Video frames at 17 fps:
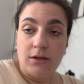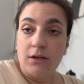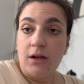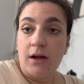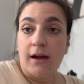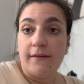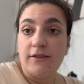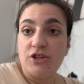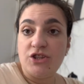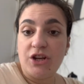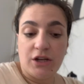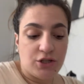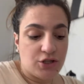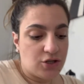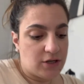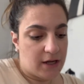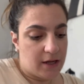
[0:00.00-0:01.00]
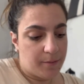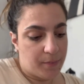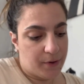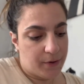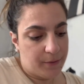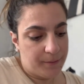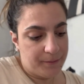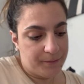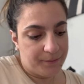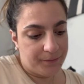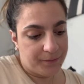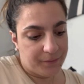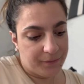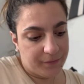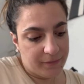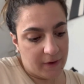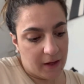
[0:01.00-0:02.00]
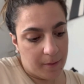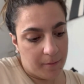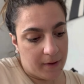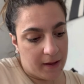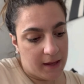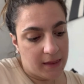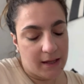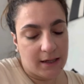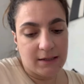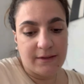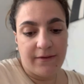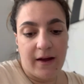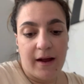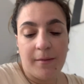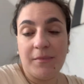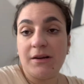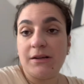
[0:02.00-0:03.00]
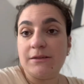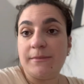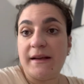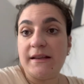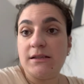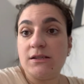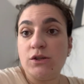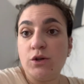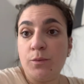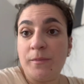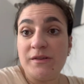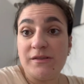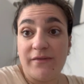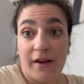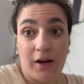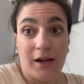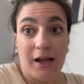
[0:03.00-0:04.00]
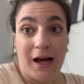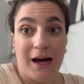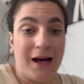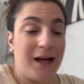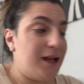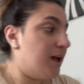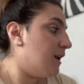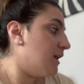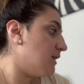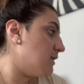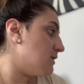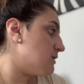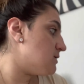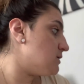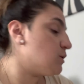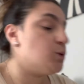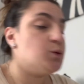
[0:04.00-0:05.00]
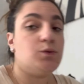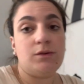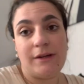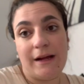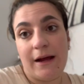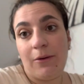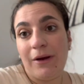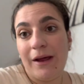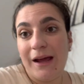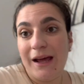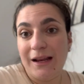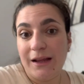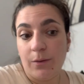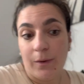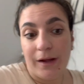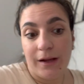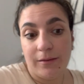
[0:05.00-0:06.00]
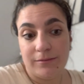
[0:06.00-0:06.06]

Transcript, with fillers: I have to change her diaper. But that's fine because my soup is very hot and it needs to cool down anyway.